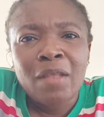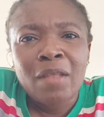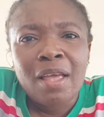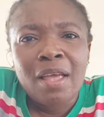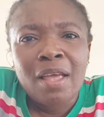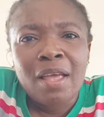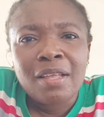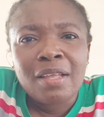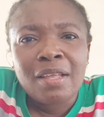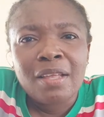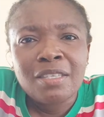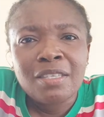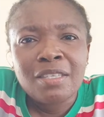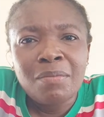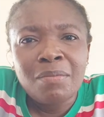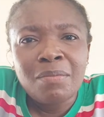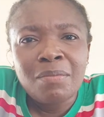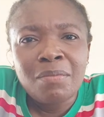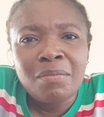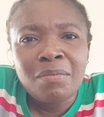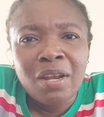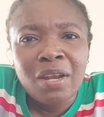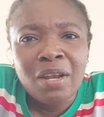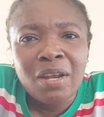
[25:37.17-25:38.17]

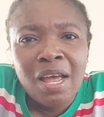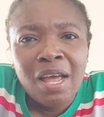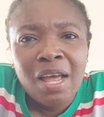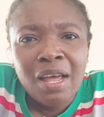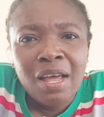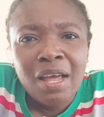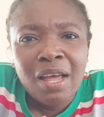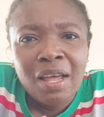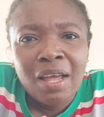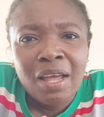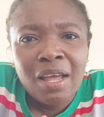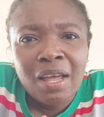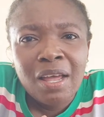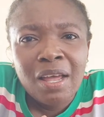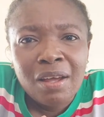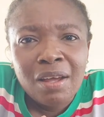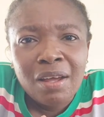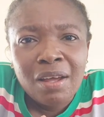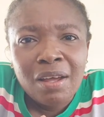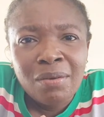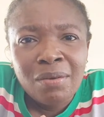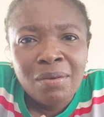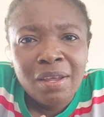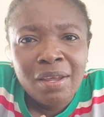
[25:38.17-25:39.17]
Timiola,
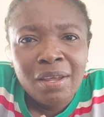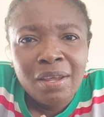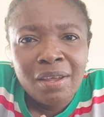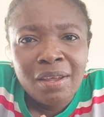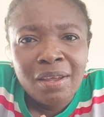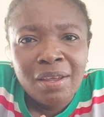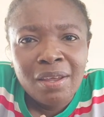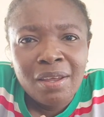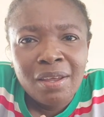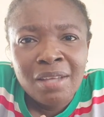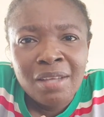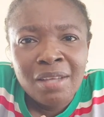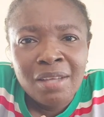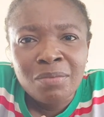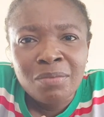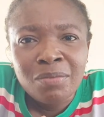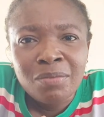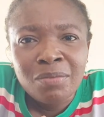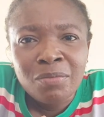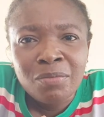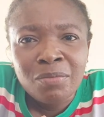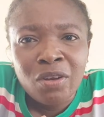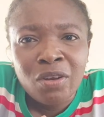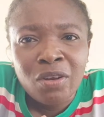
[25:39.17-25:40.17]
okay.
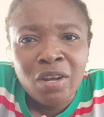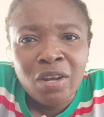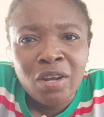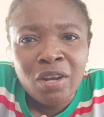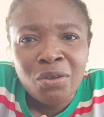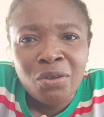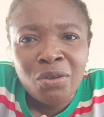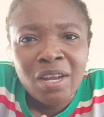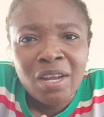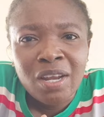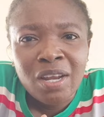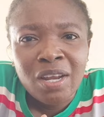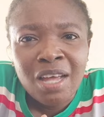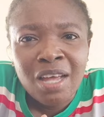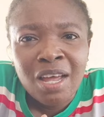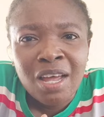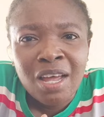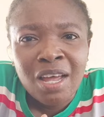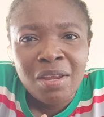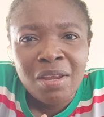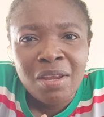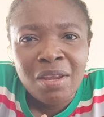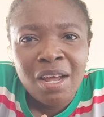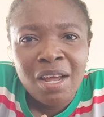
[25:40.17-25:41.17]
Timiola, do you understand
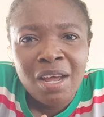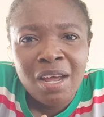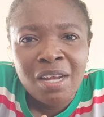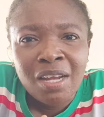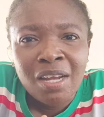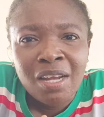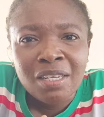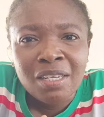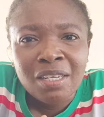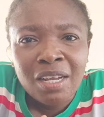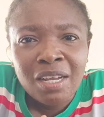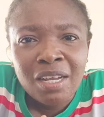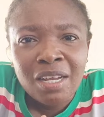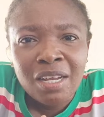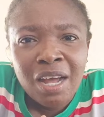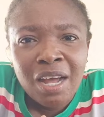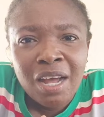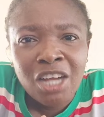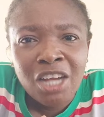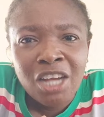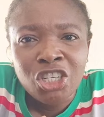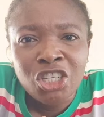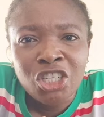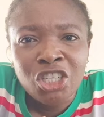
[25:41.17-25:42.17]
me and
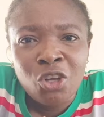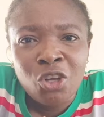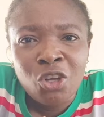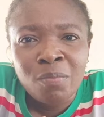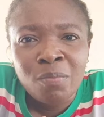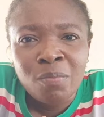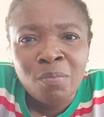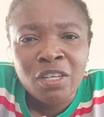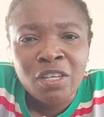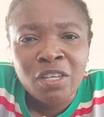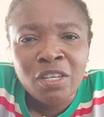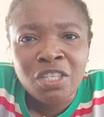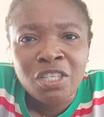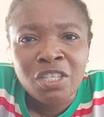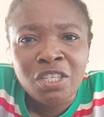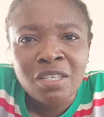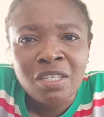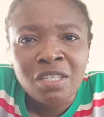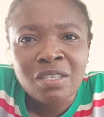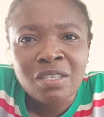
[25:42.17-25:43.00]
catching up the gist?